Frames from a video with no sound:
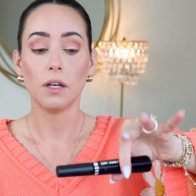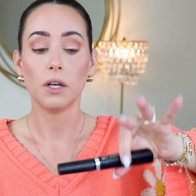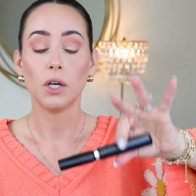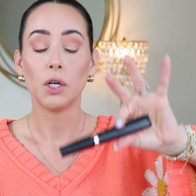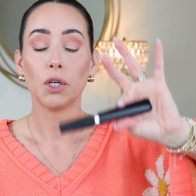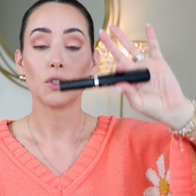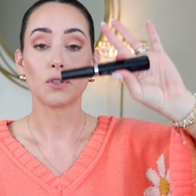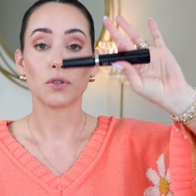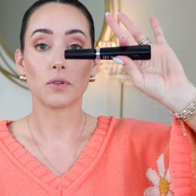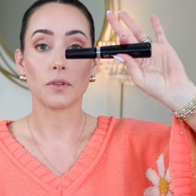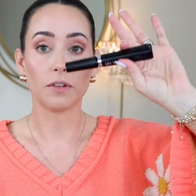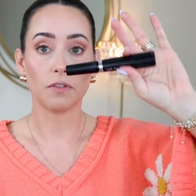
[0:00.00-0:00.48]

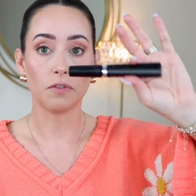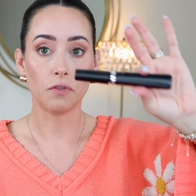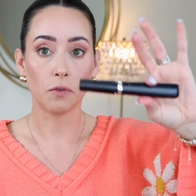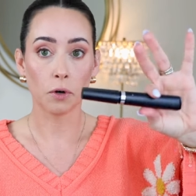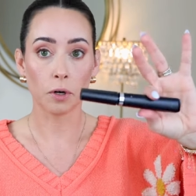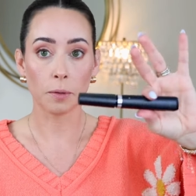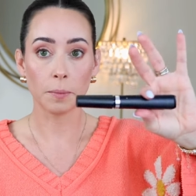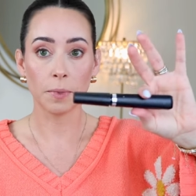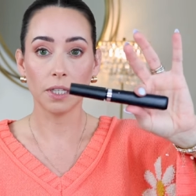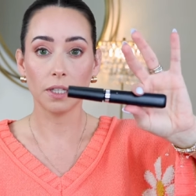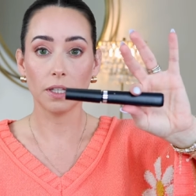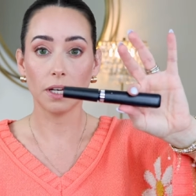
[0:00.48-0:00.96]
So the
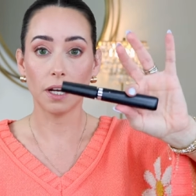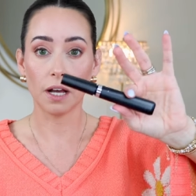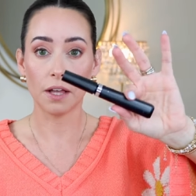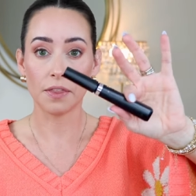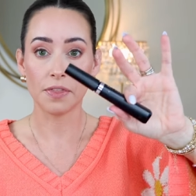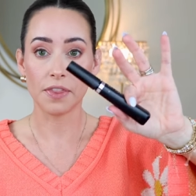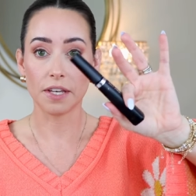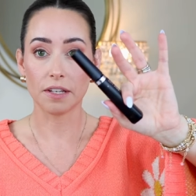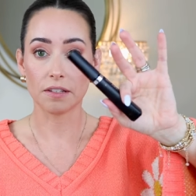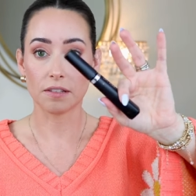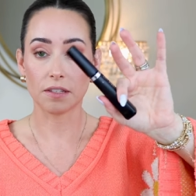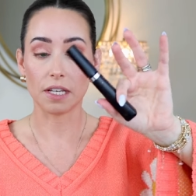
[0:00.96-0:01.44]
formula on
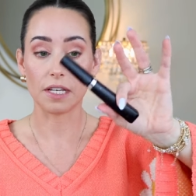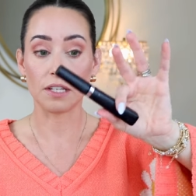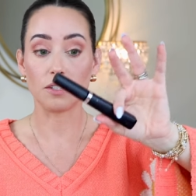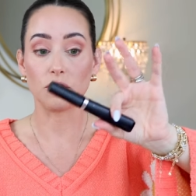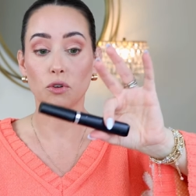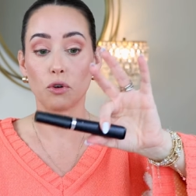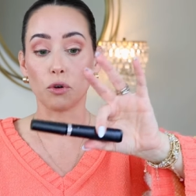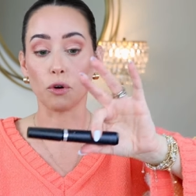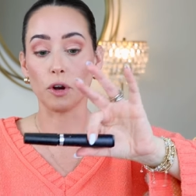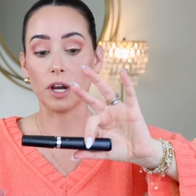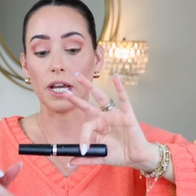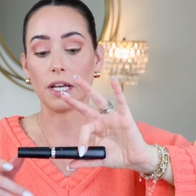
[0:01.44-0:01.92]
this is
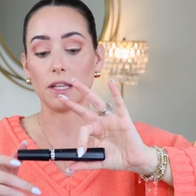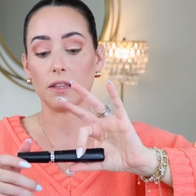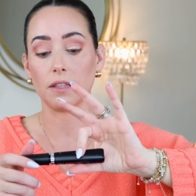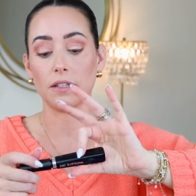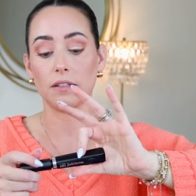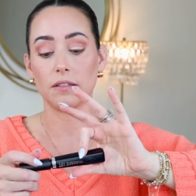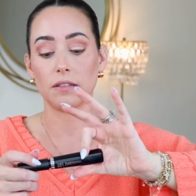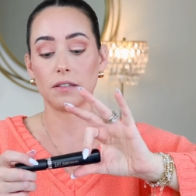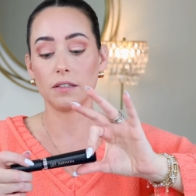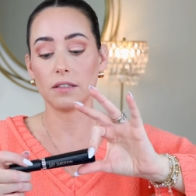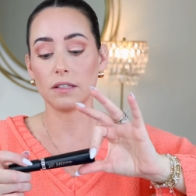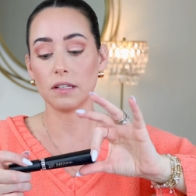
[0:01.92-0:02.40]
great.
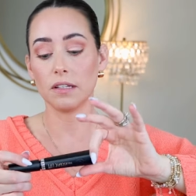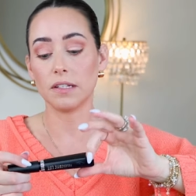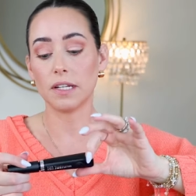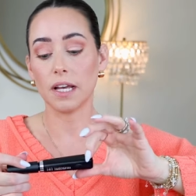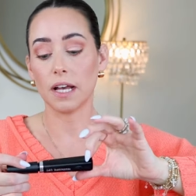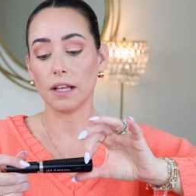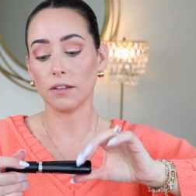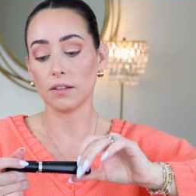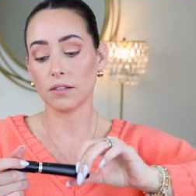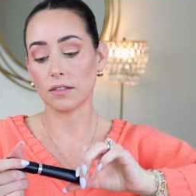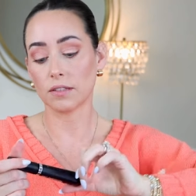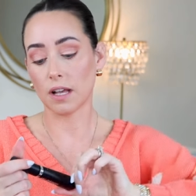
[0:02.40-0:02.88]
This is the
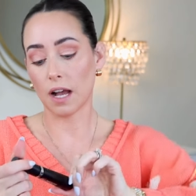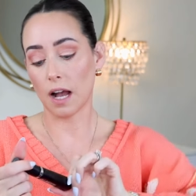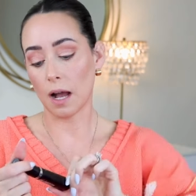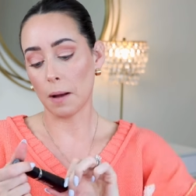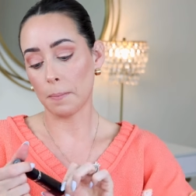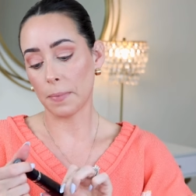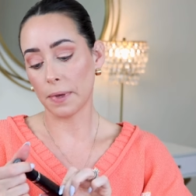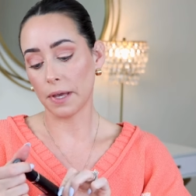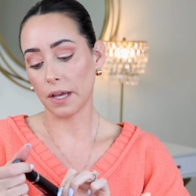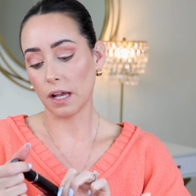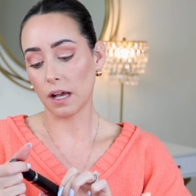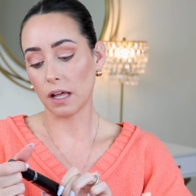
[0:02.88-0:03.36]

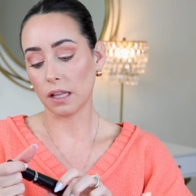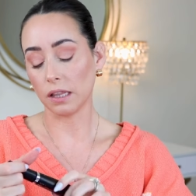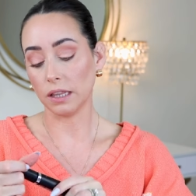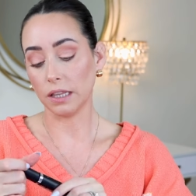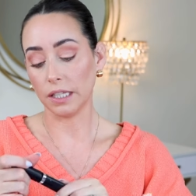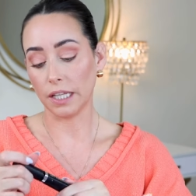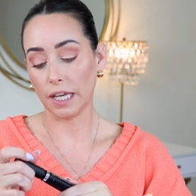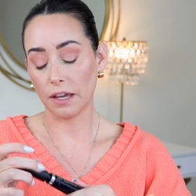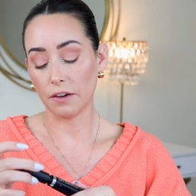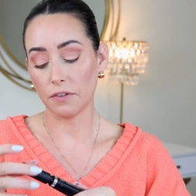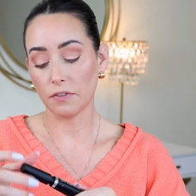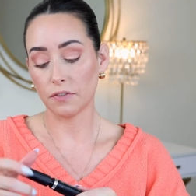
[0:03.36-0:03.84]
telescopic
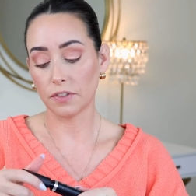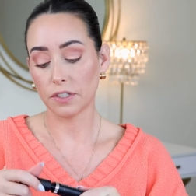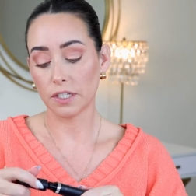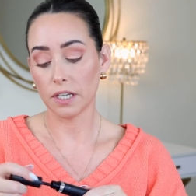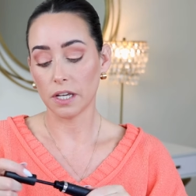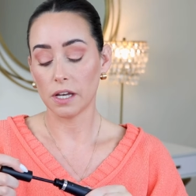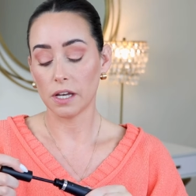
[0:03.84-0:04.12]
lift.